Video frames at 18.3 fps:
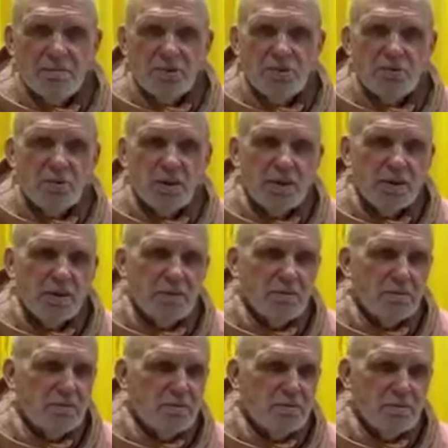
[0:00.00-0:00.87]

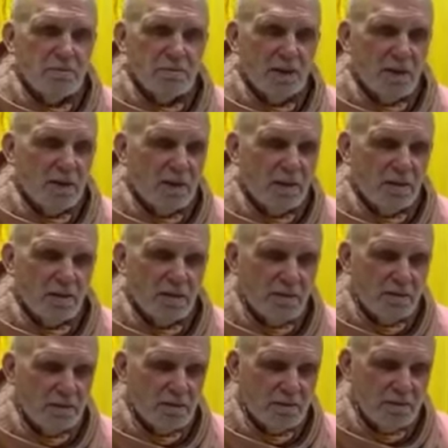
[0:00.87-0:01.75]
between
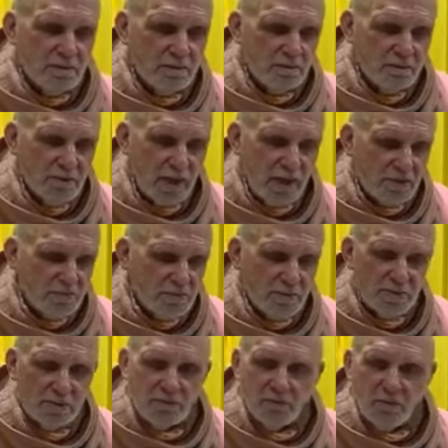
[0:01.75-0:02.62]

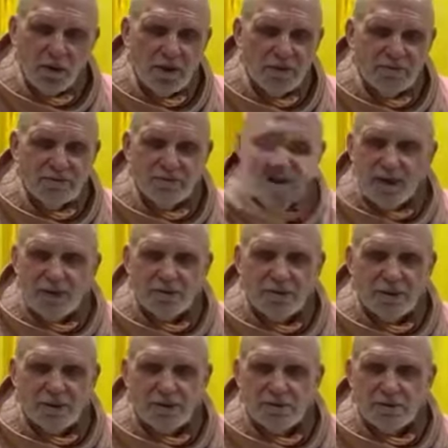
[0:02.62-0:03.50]
husband and wife
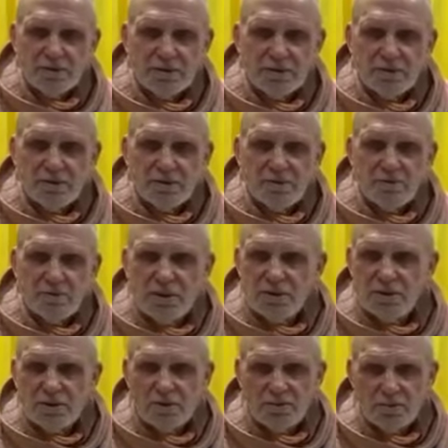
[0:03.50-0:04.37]
nowadays, in the
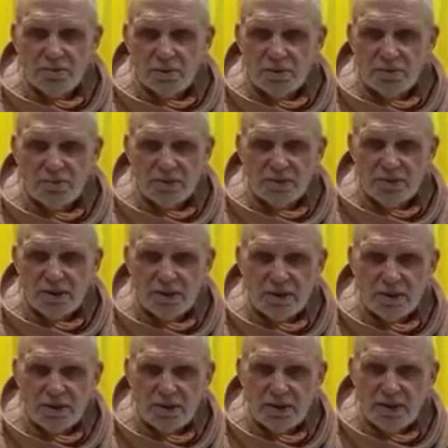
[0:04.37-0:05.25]
Western world in
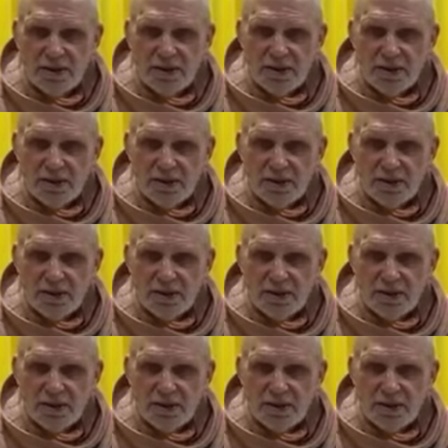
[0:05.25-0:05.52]
particular,